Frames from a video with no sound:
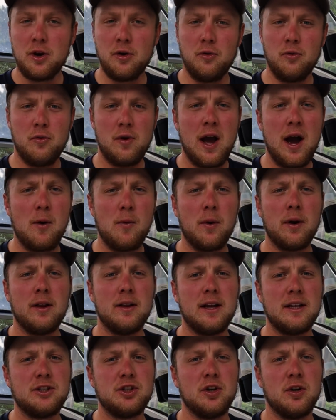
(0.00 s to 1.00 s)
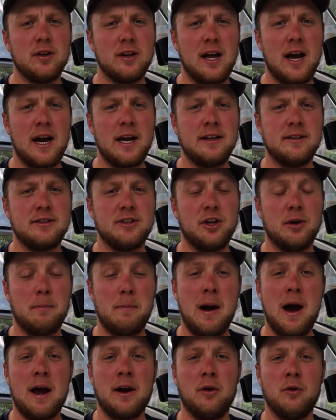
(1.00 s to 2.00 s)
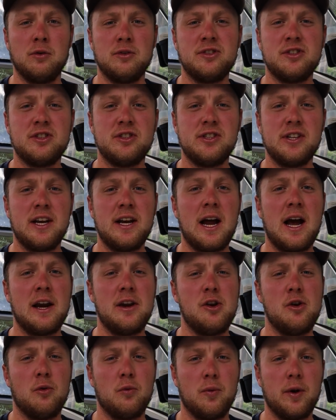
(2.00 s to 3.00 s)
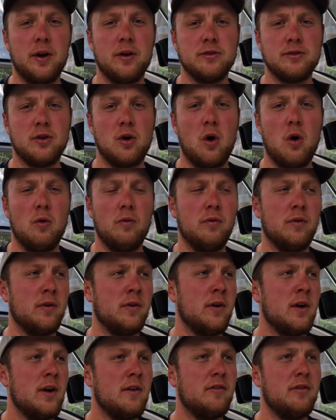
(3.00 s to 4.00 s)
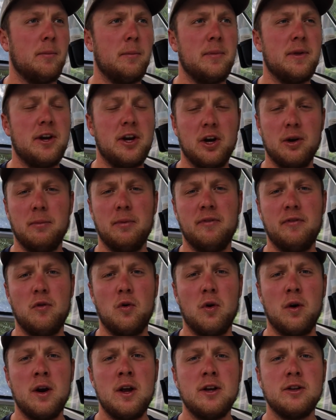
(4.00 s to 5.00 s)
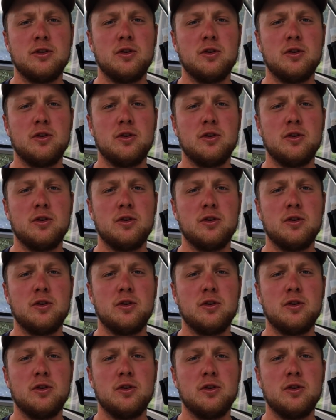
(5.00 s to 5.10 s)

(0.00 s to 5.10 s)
you do not want to let your lines, your monos, sit on your reels over from the year before.